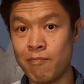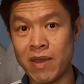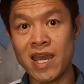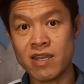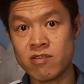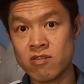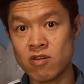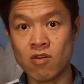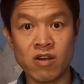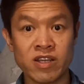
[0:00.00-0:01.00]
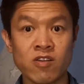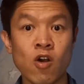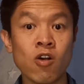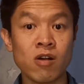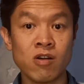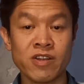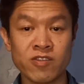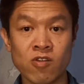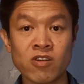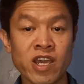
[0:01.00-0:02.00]
a band, or
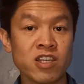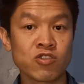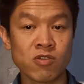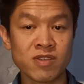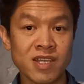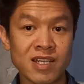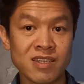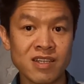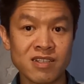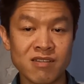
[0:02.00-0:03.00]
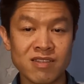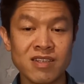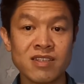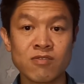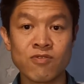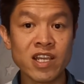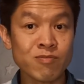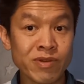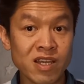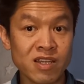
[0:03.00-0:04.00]
an orchestral setting, now this
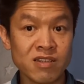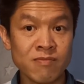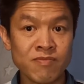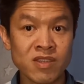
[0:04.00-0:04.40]
rest plan